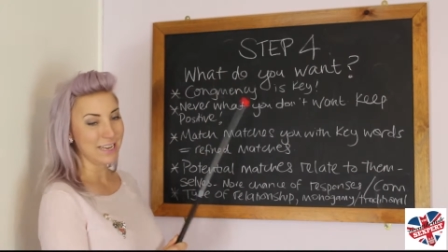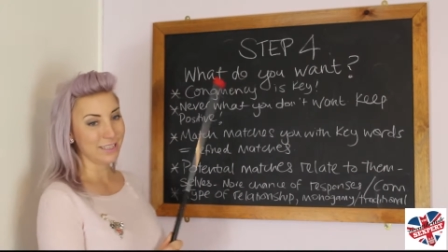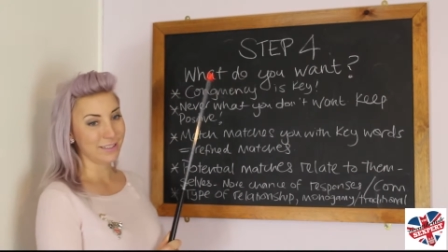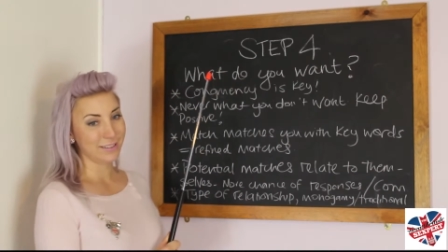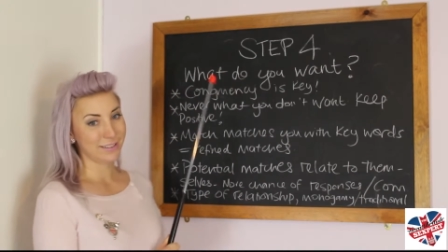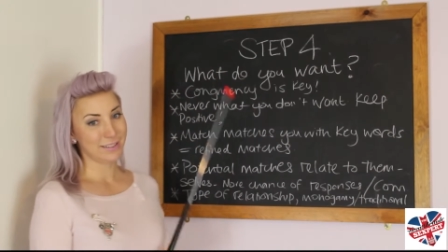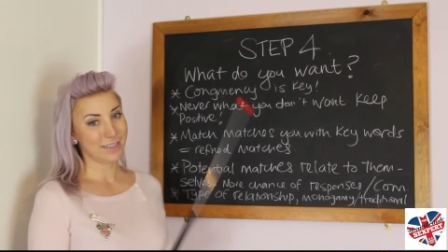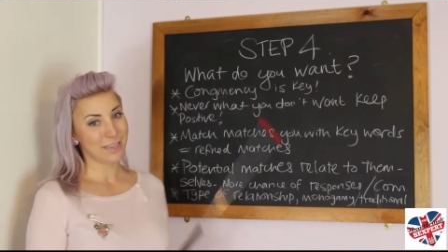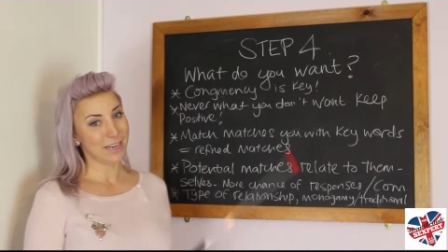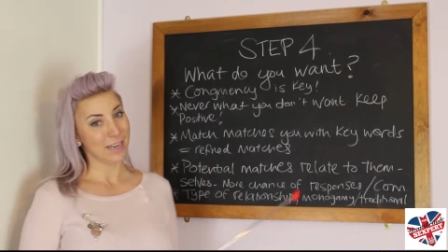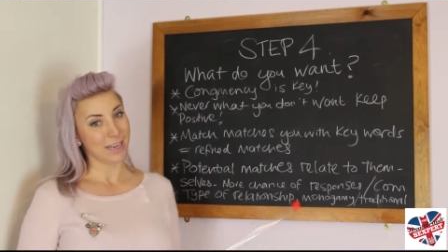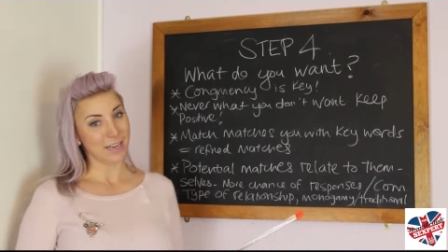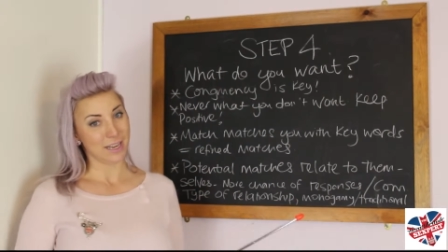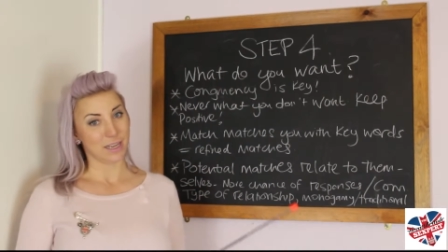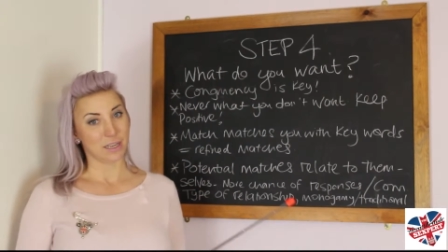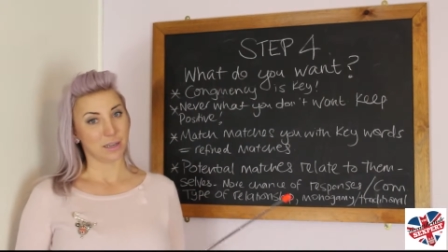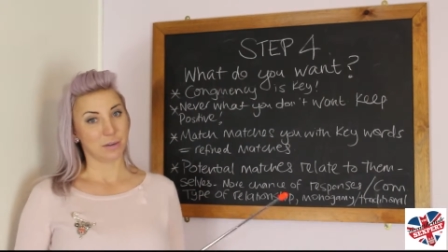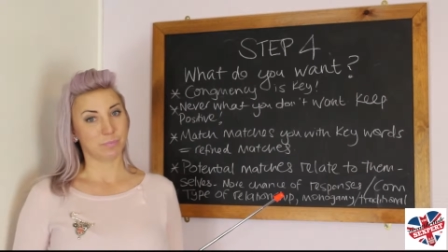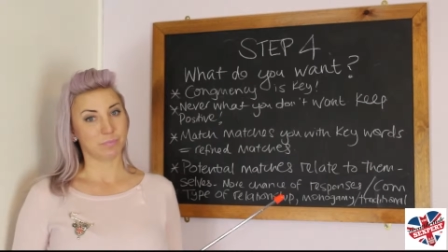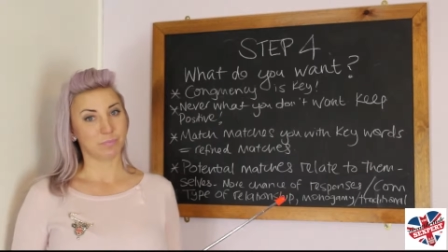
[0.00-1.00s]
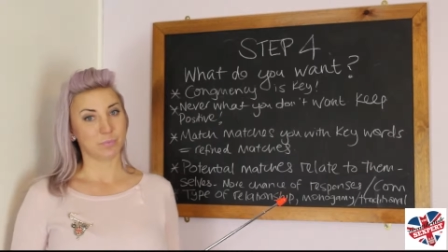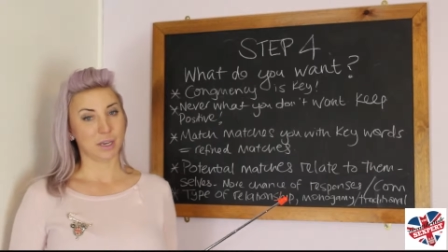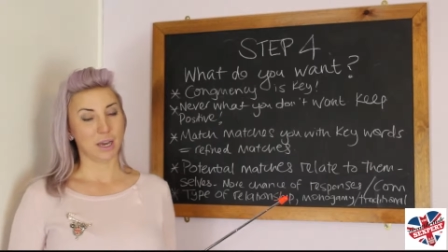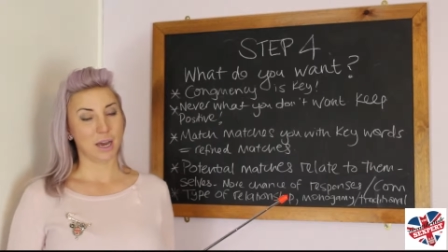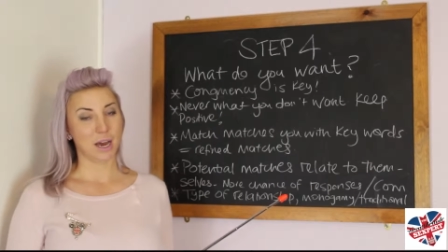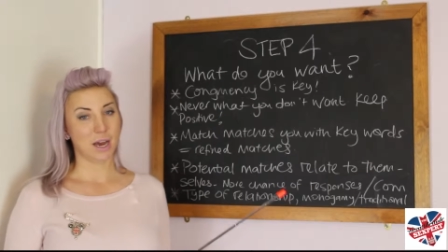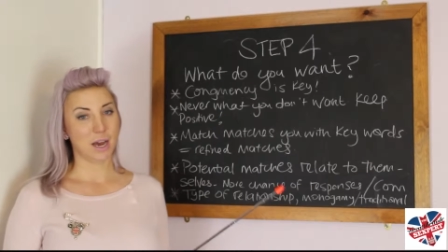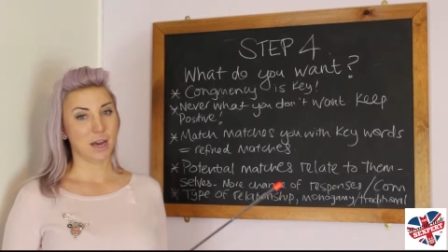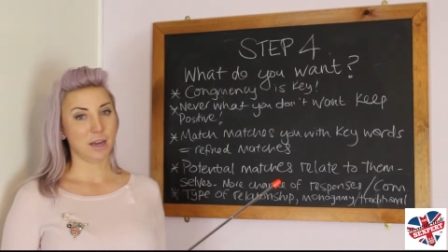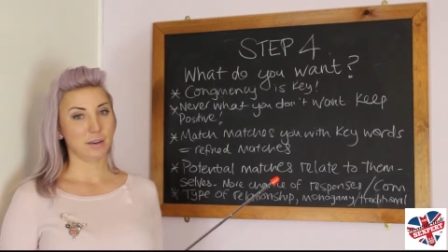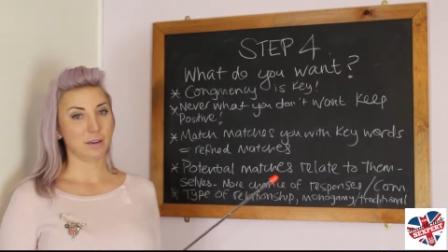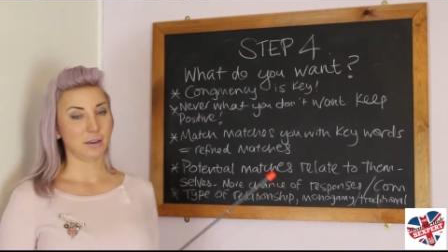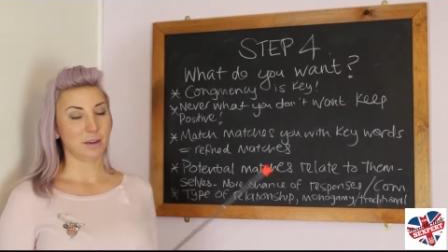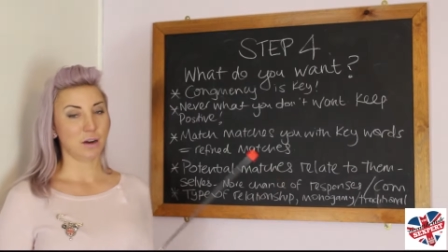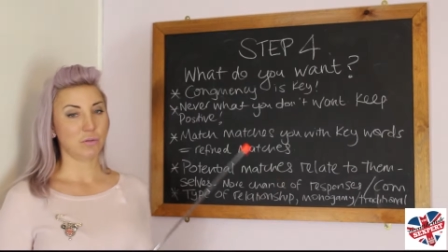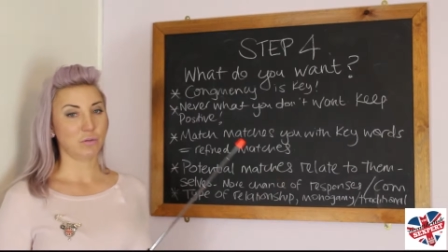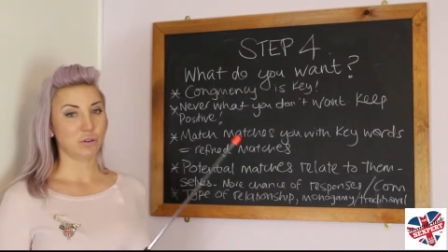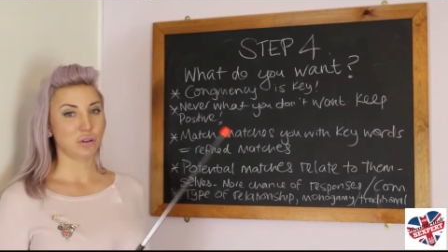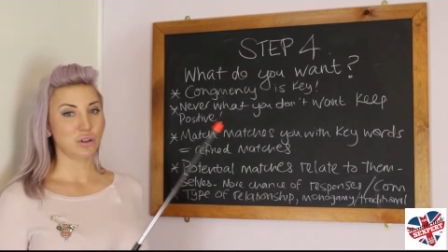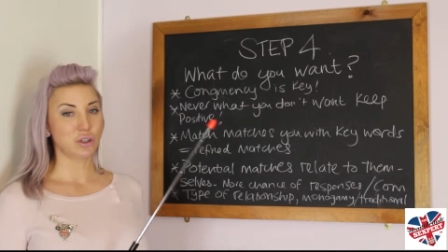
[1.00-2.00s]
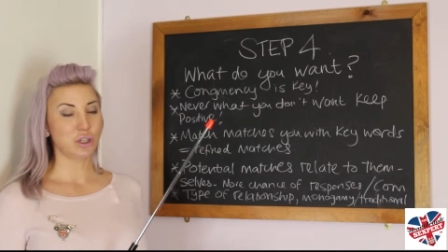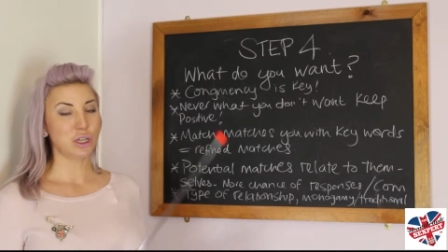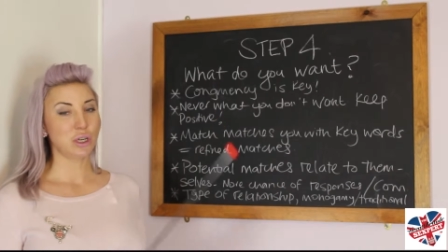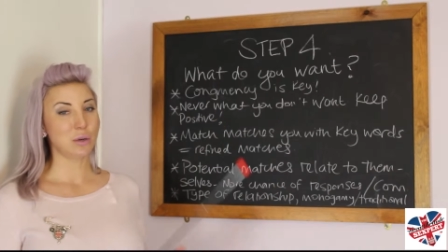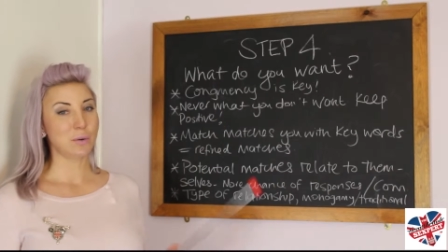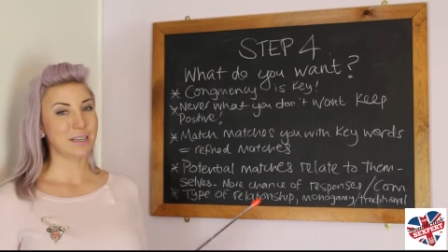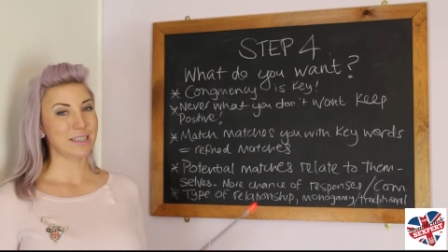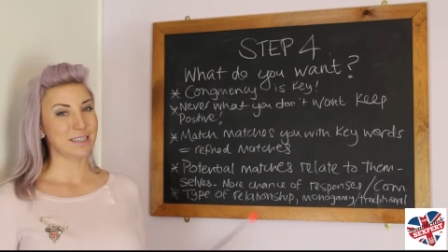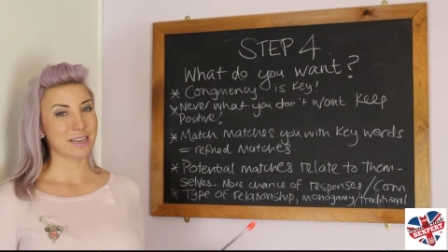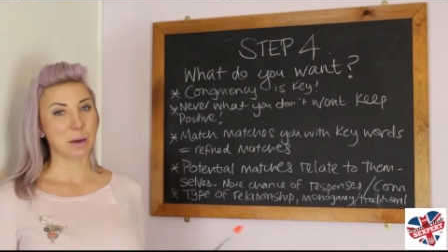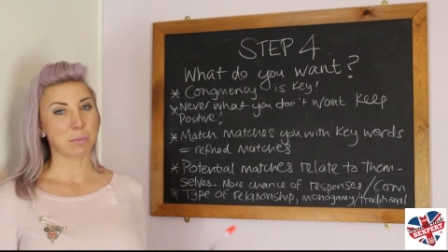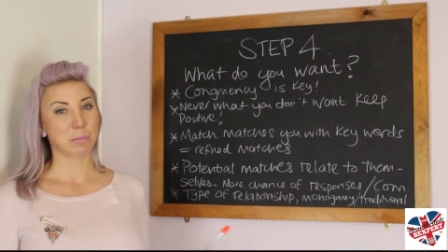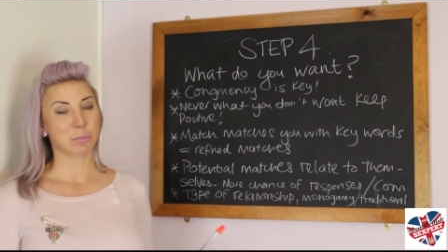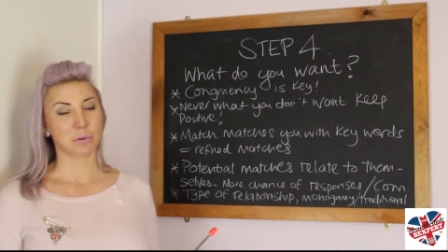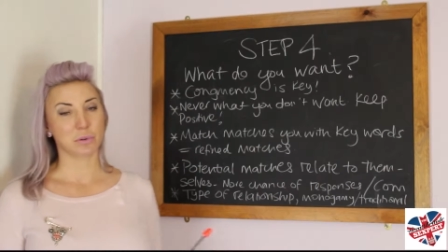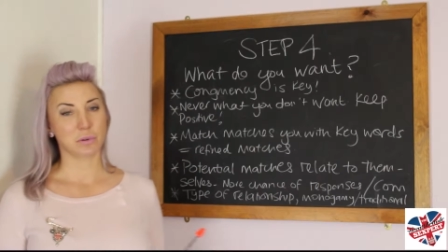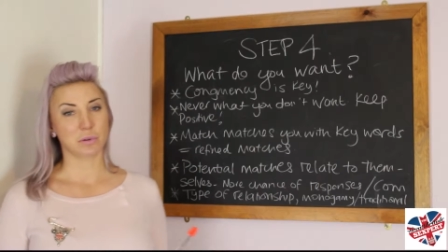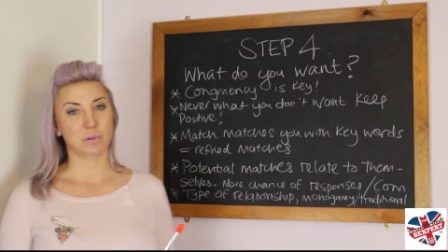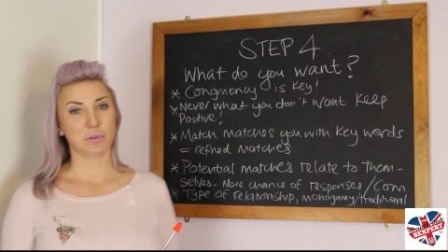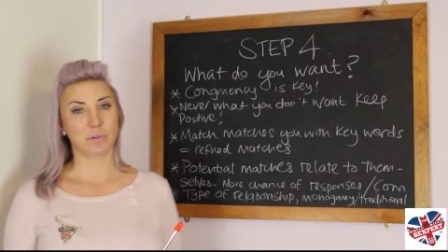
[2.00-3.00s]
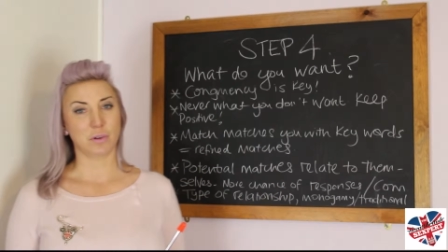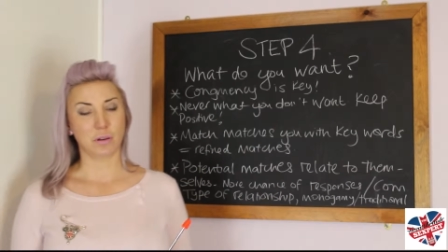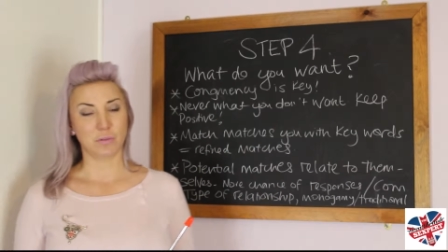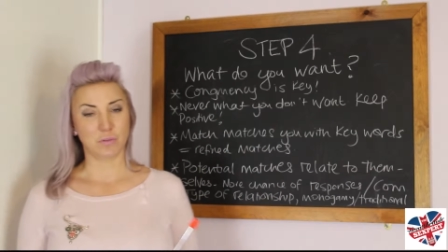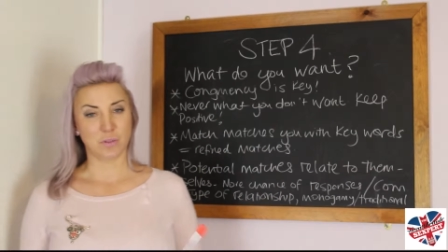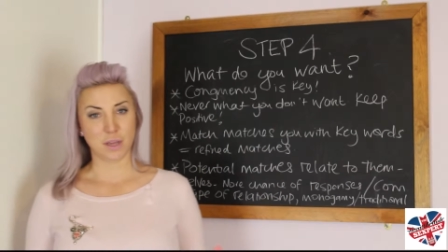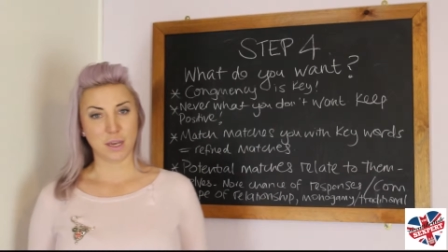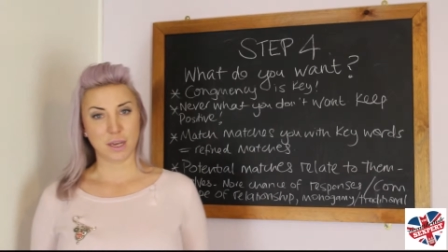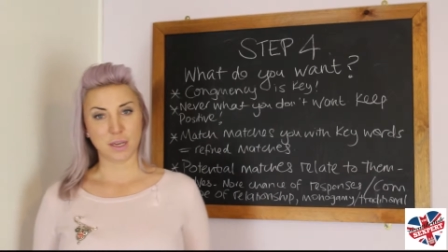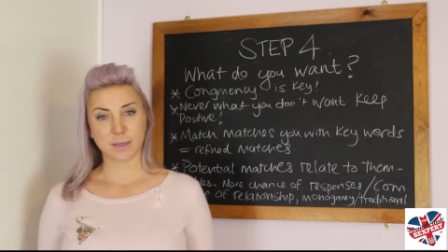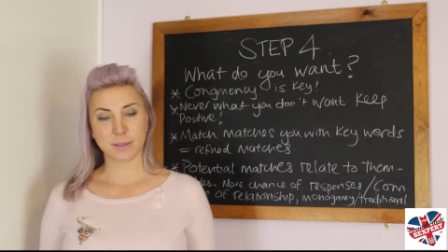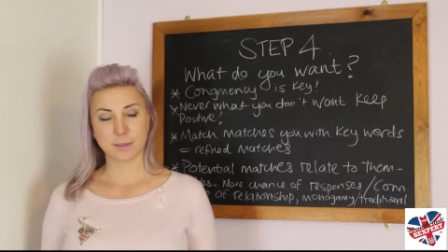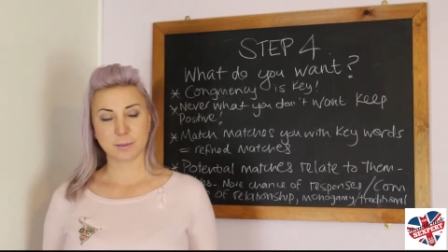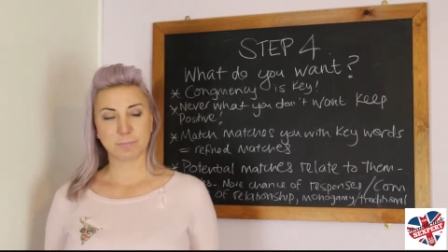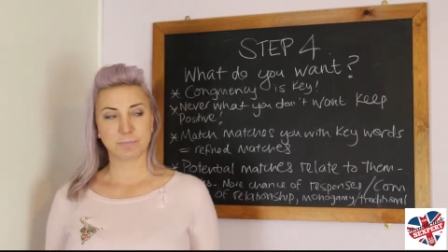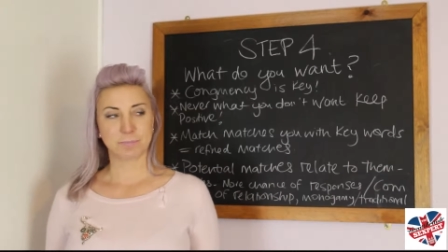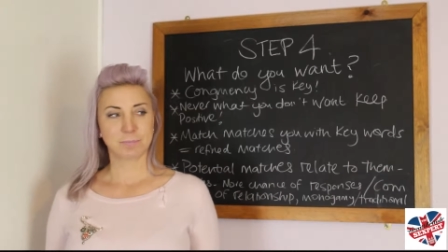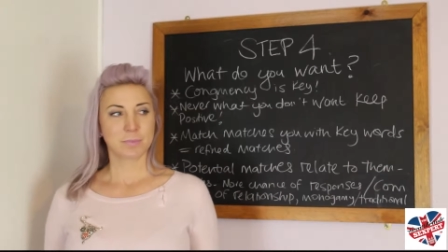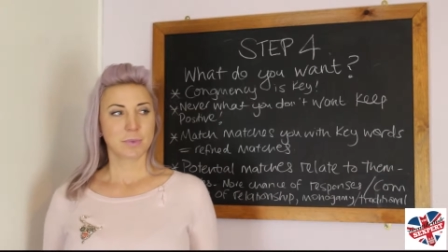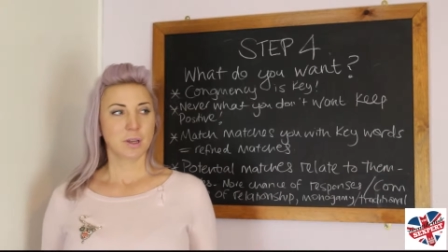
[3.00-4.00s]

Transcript: is key. And I've got two examples of, of this.